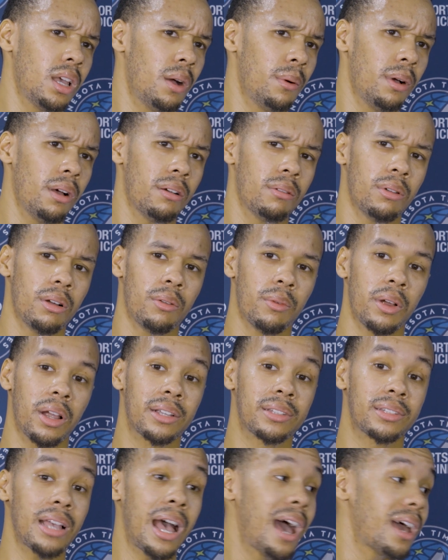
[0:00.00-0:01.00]
Yeah, we're
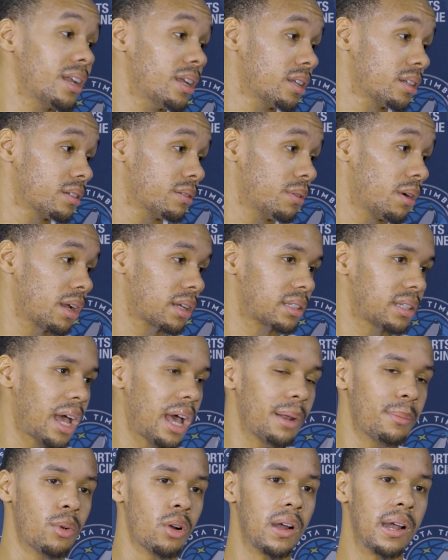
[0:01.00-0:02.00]
excited. We're
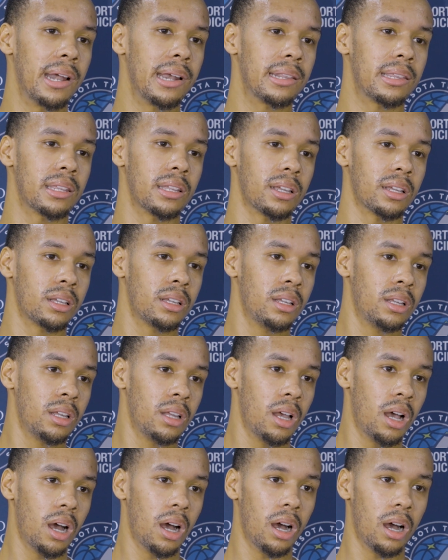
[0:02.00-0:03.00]
excited more than anything
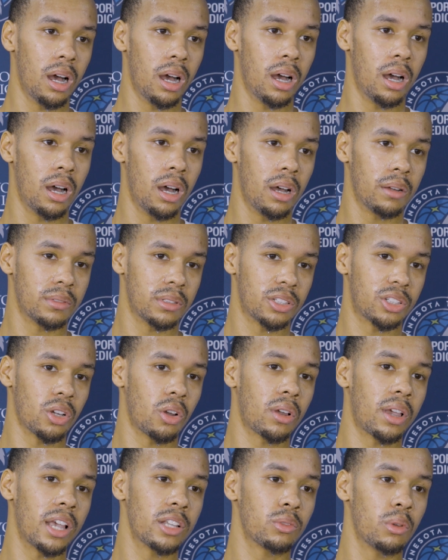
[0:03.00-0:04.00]
to
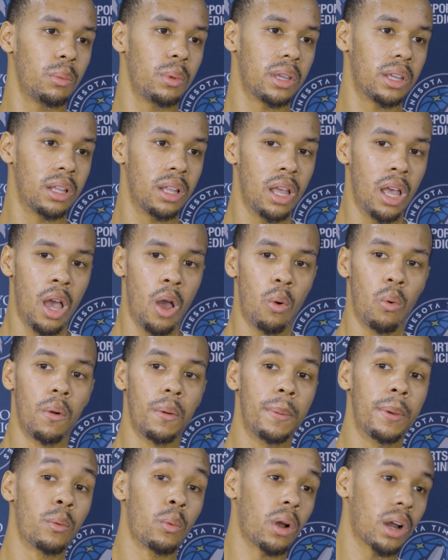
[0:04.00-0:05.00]
showcase what
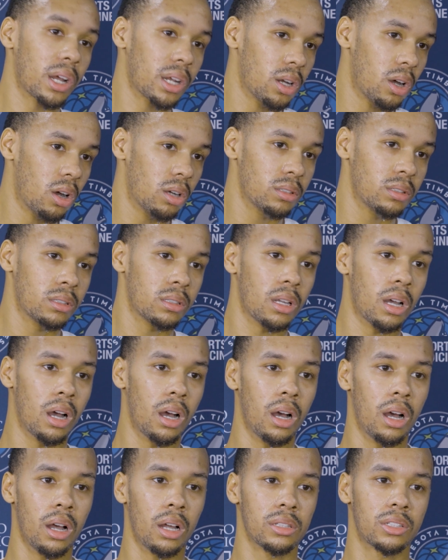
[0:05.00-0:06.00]
we've been working
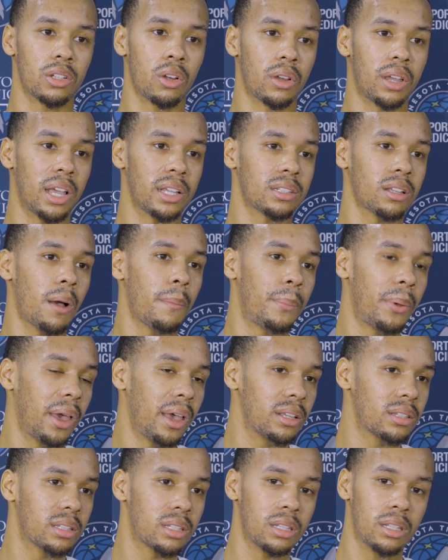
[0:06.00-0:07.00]
on, showcase our
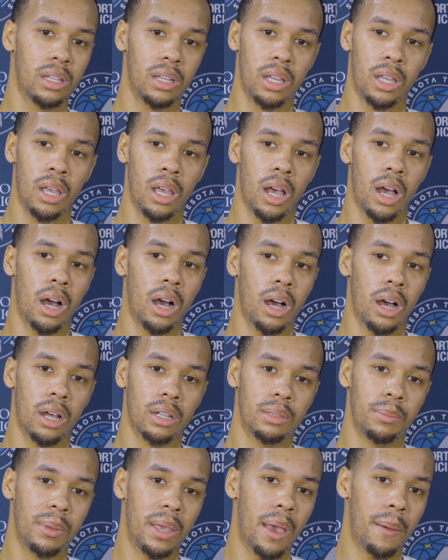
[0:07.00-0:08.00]
pace,
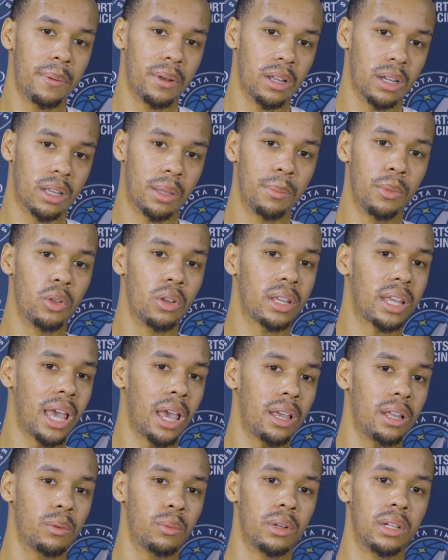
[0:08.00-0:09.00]
to be able to
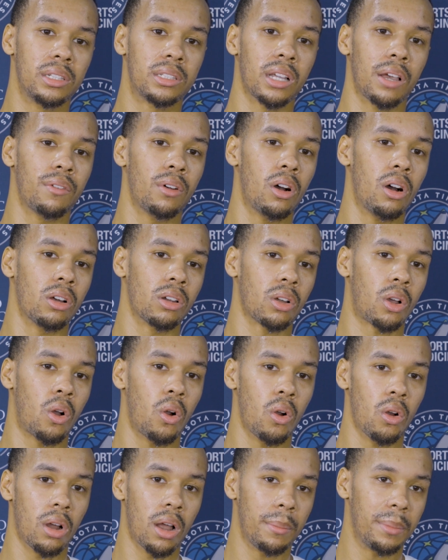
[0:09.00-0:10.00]
communicate with each other on the
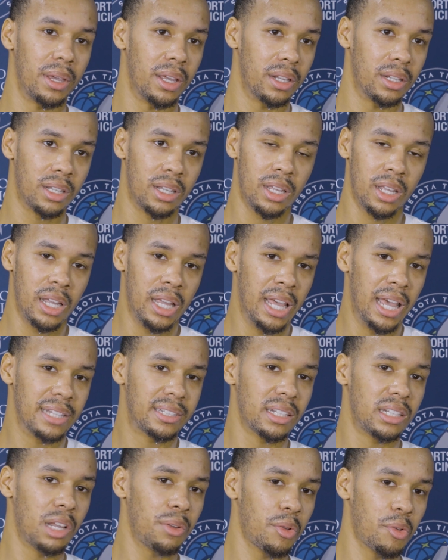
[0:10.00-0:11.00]
court. I mean,
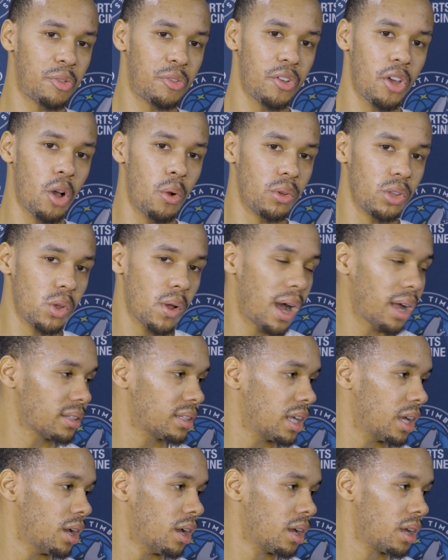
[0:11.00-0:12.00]
it's a different feel when you're out
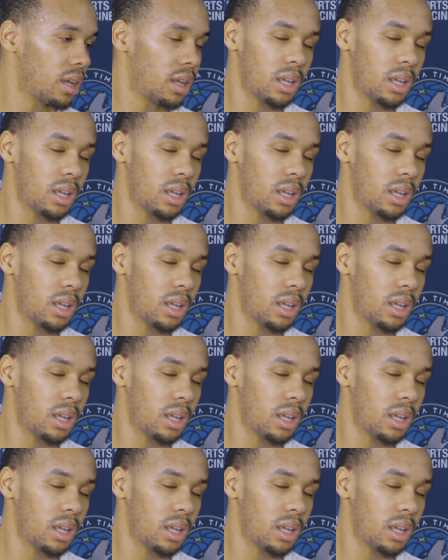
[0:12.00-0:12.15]
there